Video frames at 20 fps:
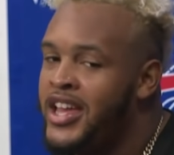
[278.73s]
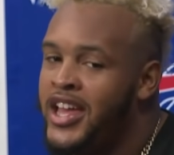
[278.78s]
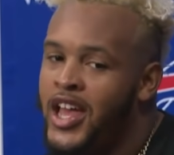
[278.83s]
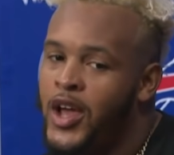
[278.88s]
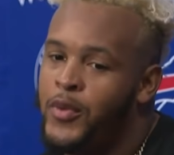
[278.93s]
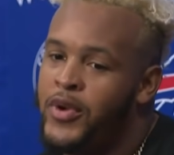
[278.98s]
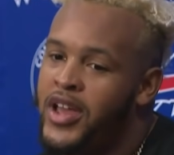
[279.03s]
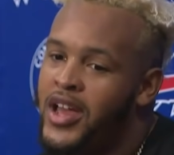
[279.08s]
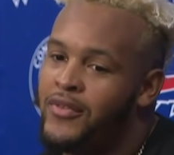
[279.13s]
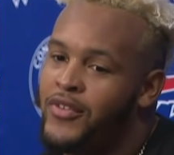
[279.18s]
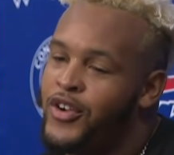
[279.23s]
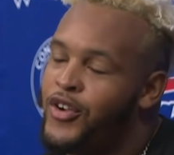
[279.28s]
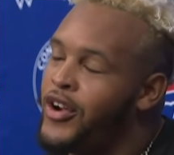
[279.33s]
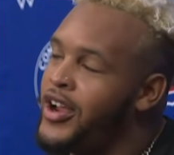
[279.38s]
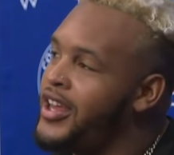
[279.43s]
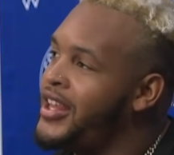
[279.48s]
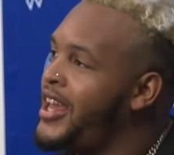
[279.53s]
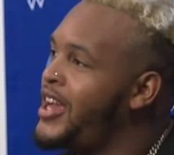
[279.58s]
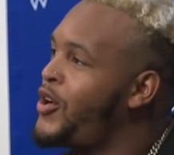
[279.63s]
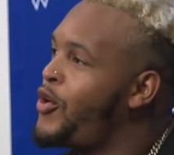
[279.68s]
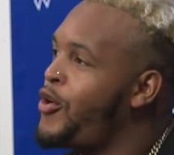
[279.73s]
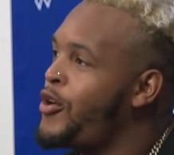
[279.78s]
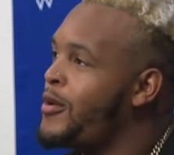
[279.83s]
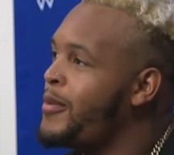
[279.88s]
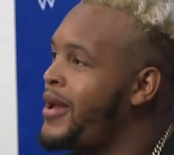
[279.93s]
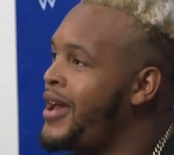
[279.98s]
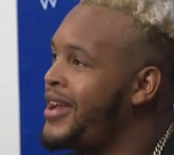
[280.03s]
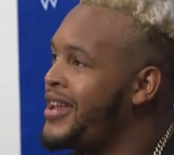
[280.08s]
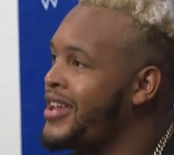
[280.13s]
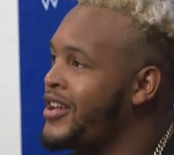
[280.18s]
and we have a great like
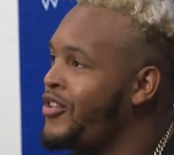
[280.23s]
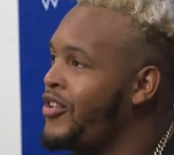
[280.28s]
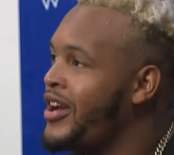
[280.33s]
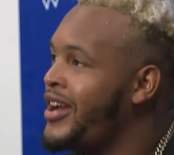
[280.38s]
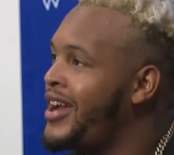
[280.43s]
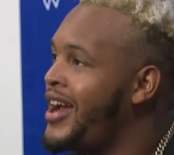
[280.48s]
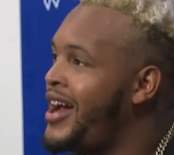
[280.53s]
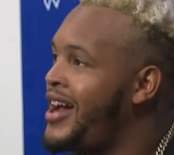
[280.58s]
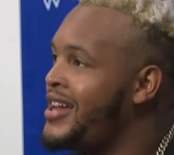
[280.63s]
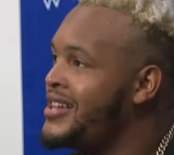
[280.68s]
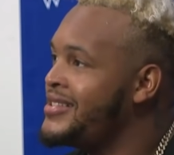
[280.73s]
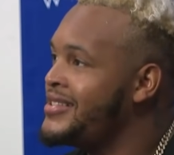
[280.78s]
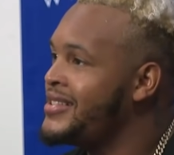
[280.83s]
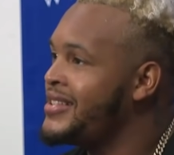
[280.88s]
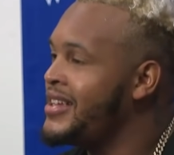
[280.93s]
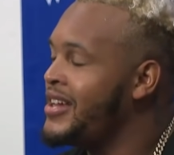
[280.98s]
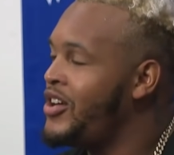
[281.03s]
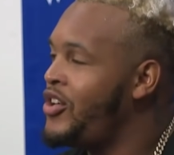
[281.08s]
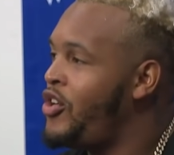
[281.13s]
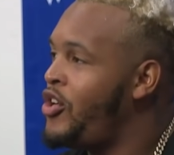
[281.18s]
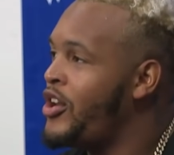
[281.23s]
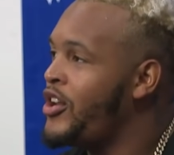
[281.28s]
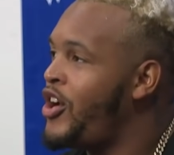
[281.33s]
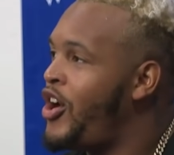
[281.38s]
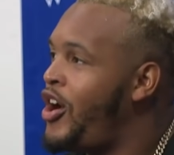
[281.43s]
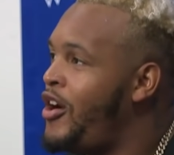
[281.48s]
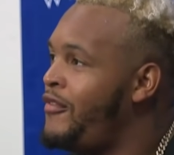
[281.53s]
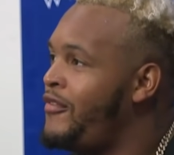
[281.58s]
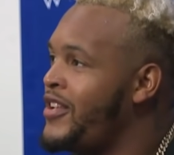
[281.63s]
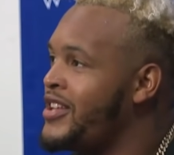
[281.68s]
quarterback and great guys on the
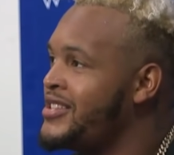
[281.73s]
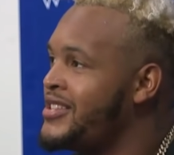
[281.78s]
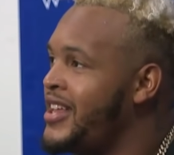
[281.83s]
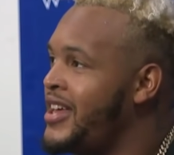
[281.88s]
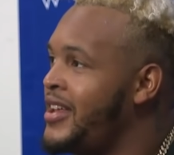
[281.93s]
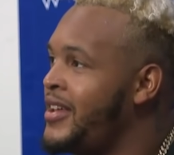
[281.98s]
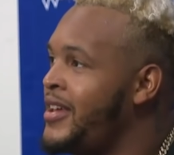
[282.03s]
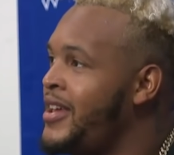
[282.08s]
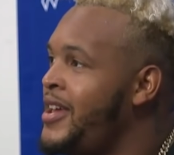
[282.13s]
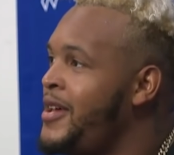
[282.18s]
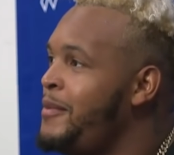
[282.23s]
offense that